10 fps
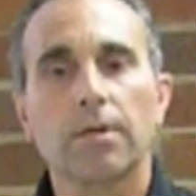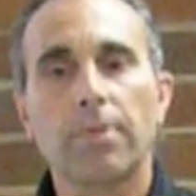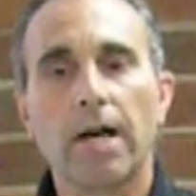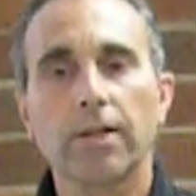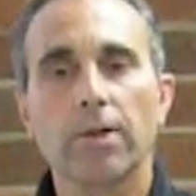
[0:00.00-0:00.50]
The
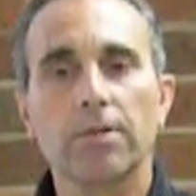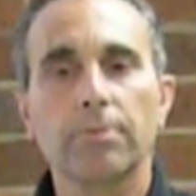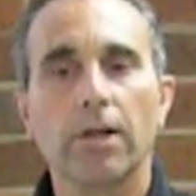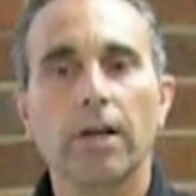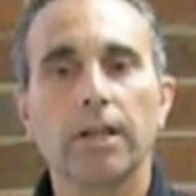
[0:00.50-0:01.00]

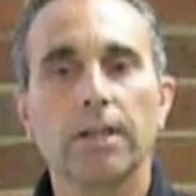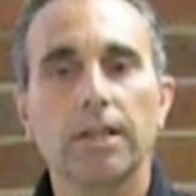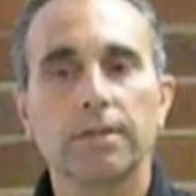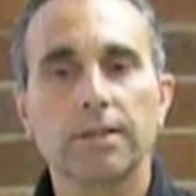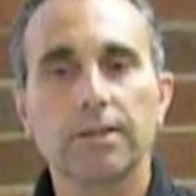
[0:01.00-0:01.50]
Poly-Round
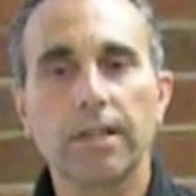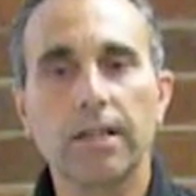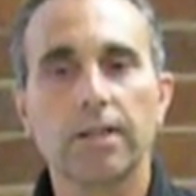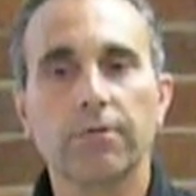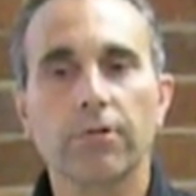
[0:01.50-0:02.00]
bearing is
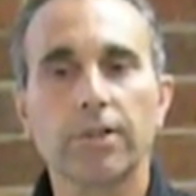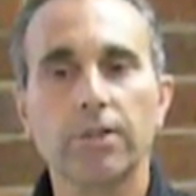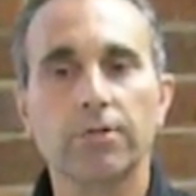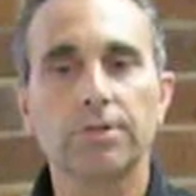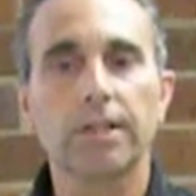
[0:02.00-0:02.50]
intended for
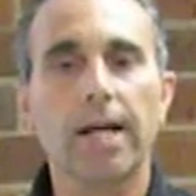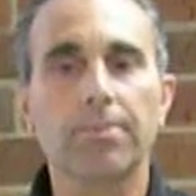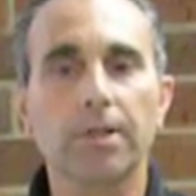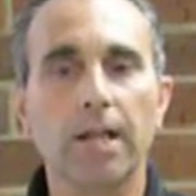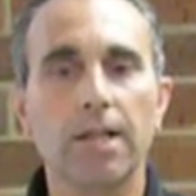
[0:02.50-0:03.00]
use in
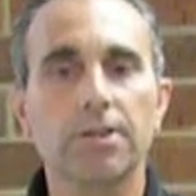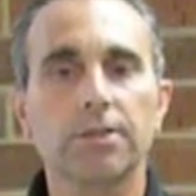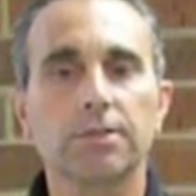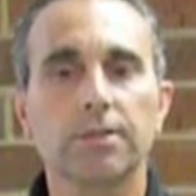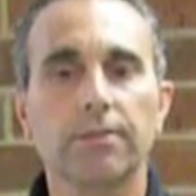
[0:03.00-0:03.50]

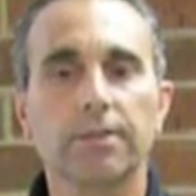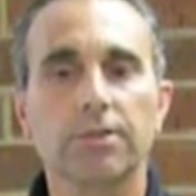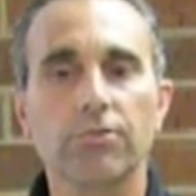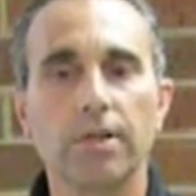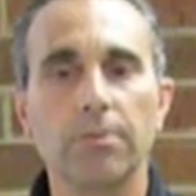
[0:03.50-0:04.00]
applications of
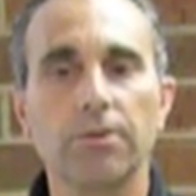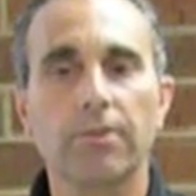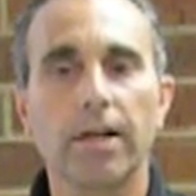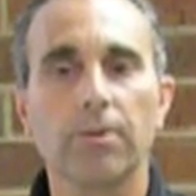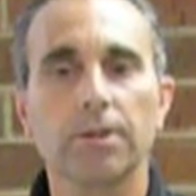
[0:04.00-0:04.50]
extreme
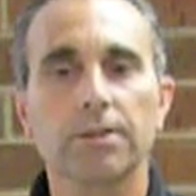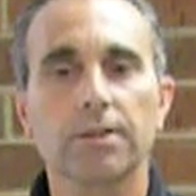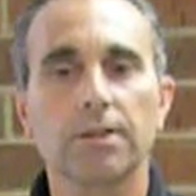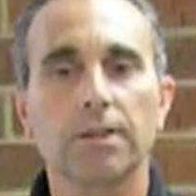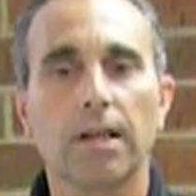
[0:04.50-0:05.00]
environments
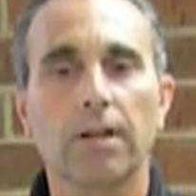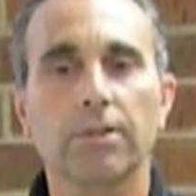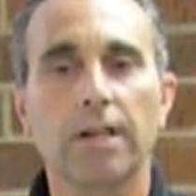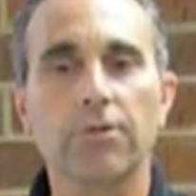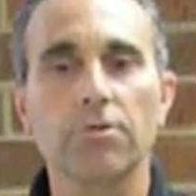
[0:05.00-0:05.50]
that
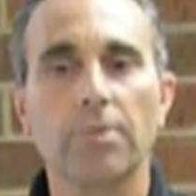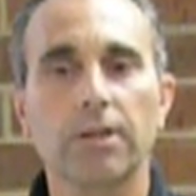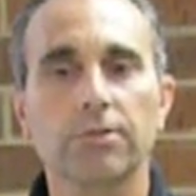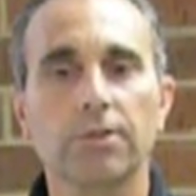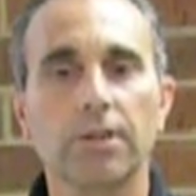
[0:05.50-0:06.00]
are
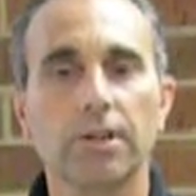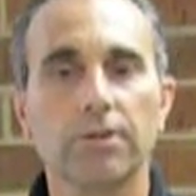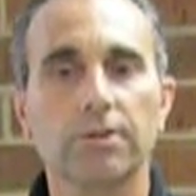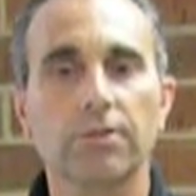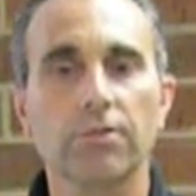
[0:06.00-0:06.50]
detrimental to the
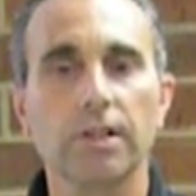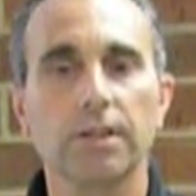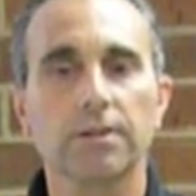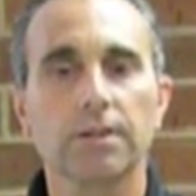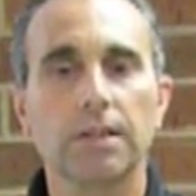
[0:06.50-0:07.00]
use of
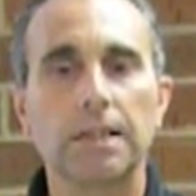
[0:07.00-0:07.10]
grease.